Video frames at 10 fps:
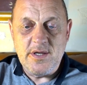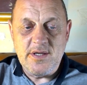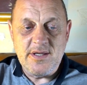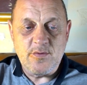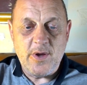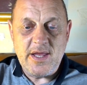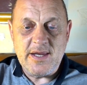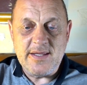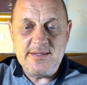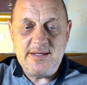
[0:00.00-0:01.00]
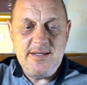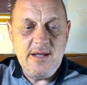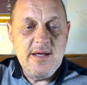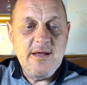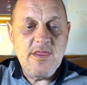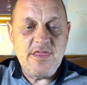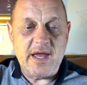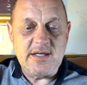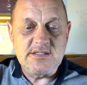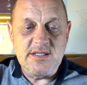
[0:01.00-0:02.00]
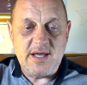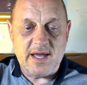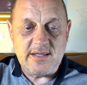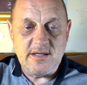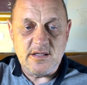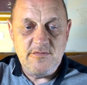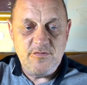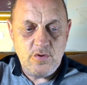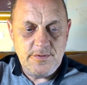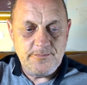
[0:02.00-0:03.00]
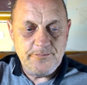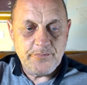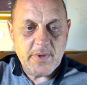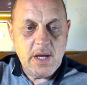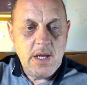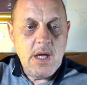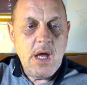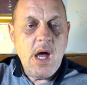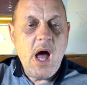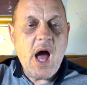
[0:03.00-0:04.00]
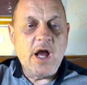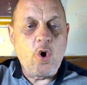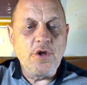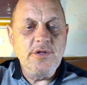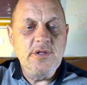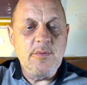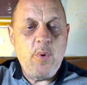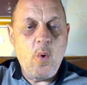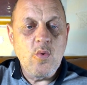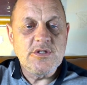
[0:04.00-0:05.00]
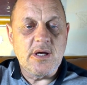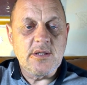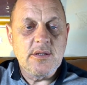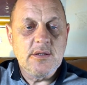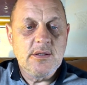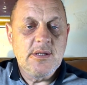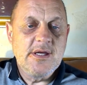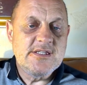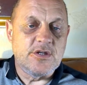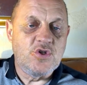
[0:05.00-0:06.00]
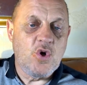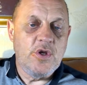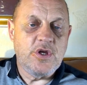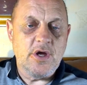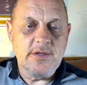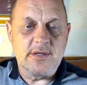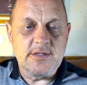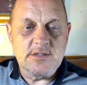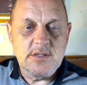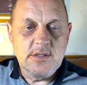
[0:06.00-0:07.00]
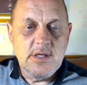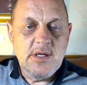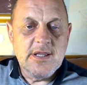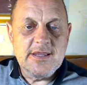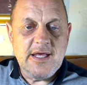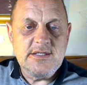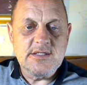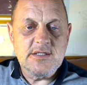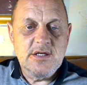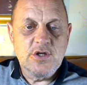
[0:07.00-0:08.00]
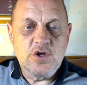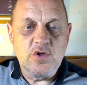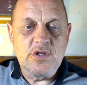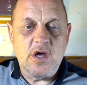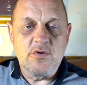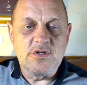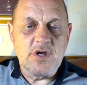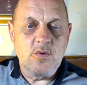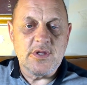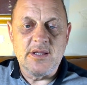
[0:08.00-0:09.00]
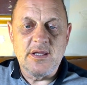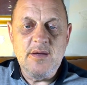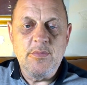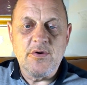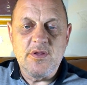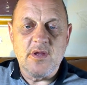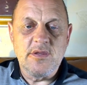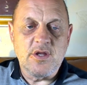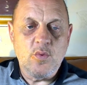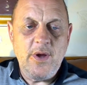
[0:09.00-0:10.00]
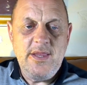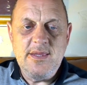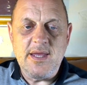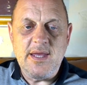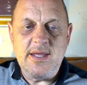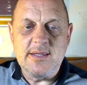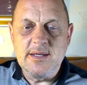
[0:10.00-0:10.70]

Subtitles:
in 2019 thanks to tactically voting. According to pollster Sir John Curtis, this could result in Labour returning 28